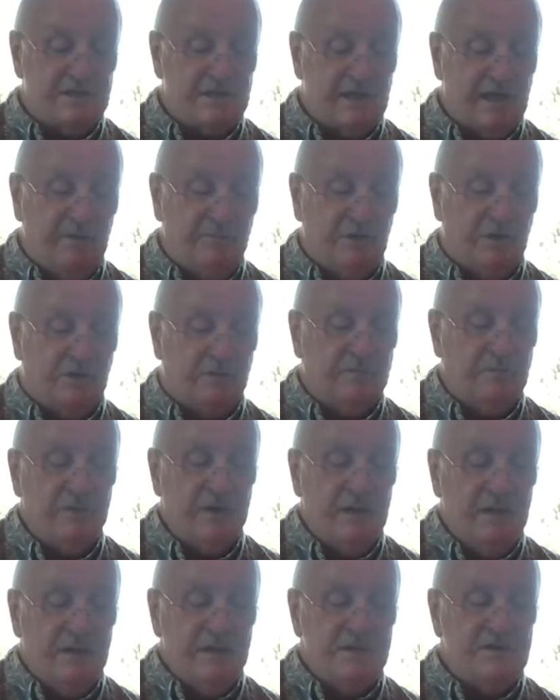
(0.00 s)
Samuel.
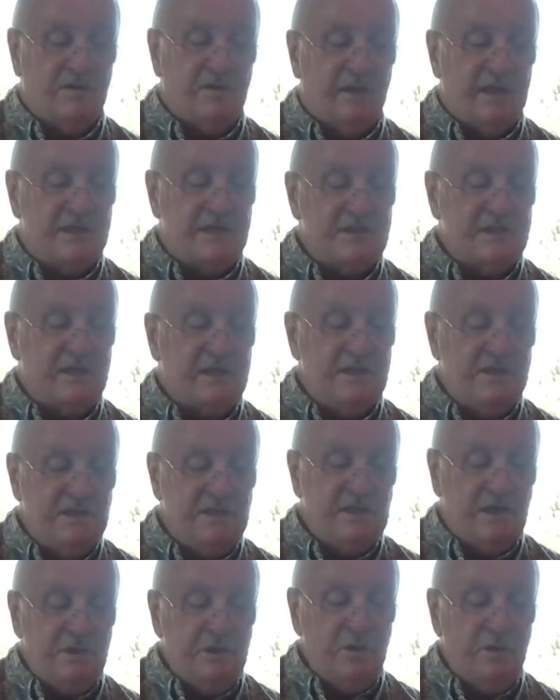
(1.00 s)
So let's
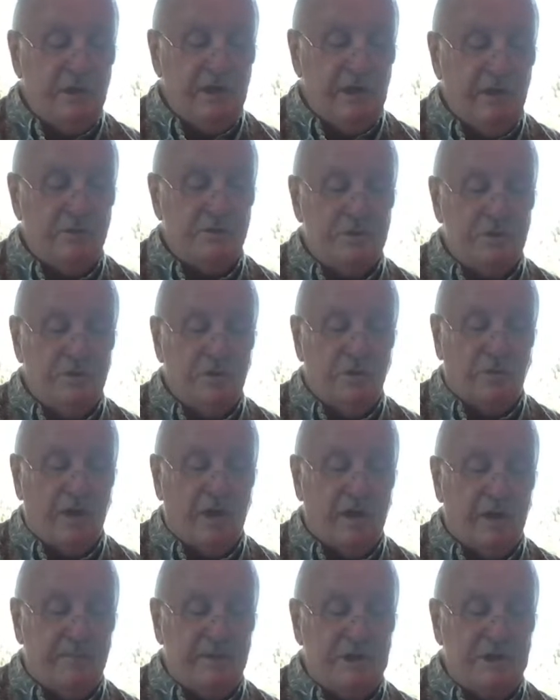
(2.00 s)
continue here.
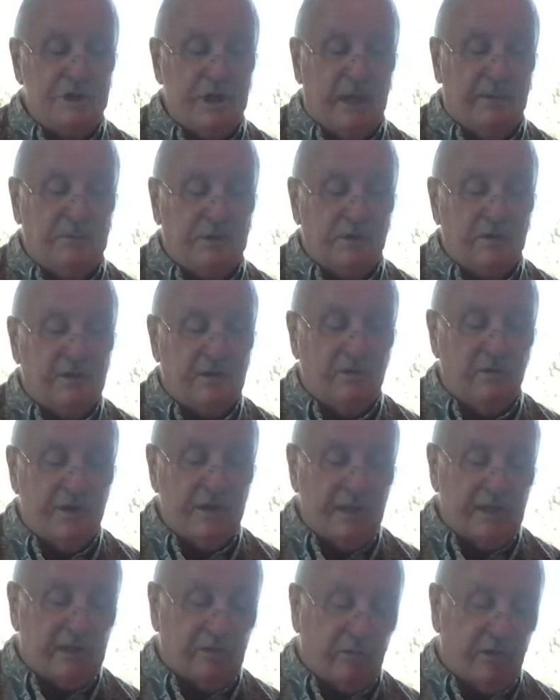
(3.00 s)
Deuteronomy chapter
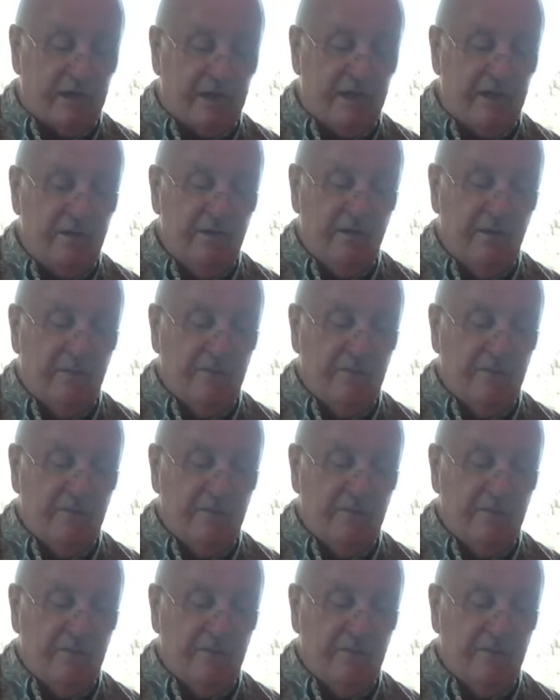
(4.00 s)
33,